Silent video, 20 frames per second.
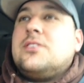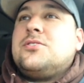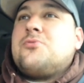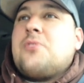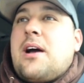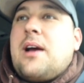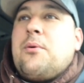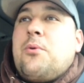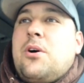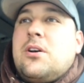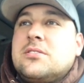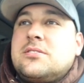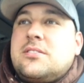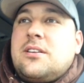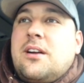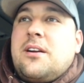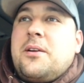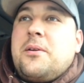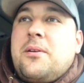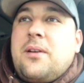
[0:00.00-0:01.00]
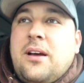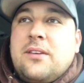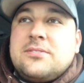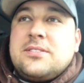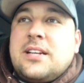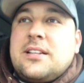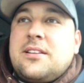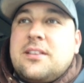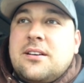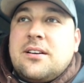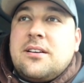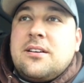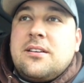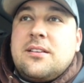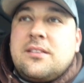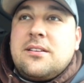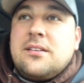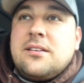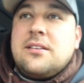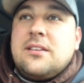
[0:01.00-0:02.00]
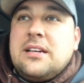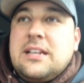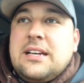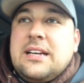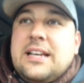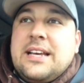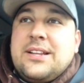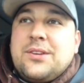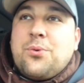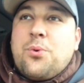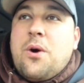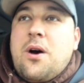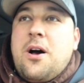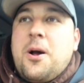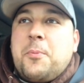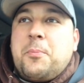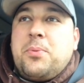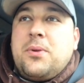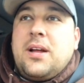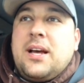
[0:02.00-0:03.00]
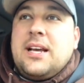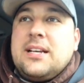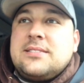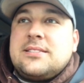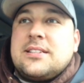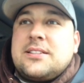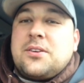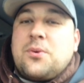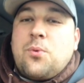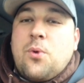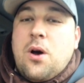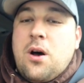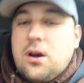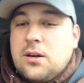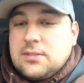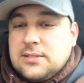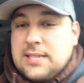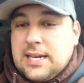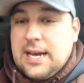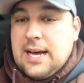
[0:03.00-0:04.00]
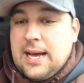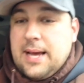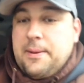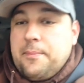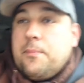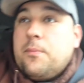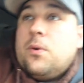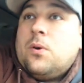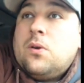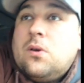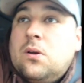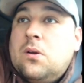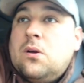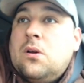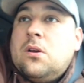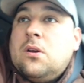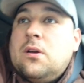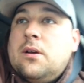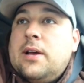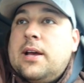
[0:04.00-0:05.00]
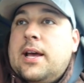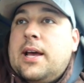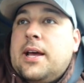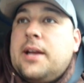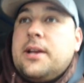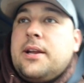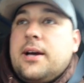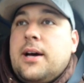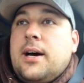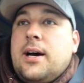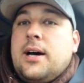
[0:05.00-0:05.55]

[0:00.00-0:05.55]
Drywall started, I was in the wrong place at the wrong time, and